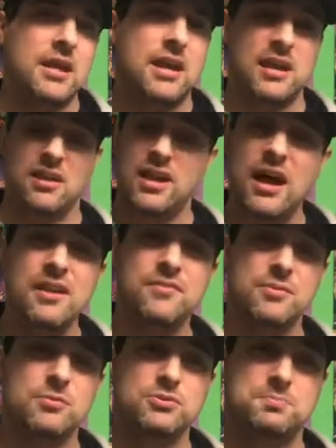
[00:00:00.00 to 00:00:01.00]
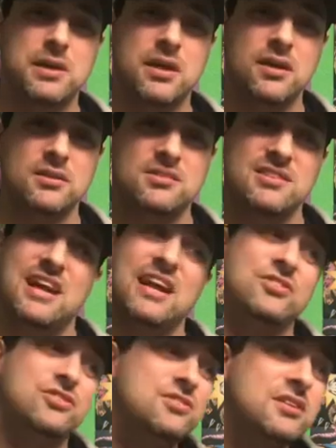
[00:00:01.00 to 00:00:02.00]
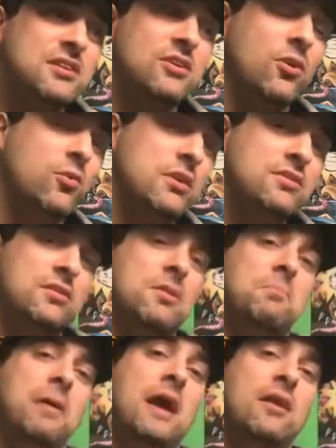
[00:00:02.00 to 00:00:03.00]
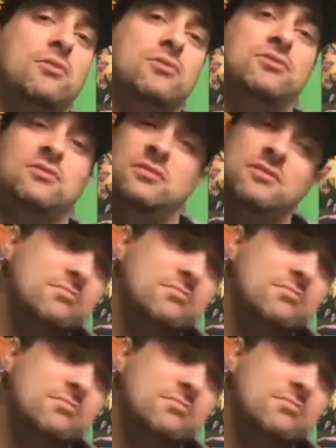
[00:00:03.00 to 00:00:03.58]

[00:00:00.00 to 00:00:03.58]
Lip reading: And a lot of it was because I just didn't go into the battles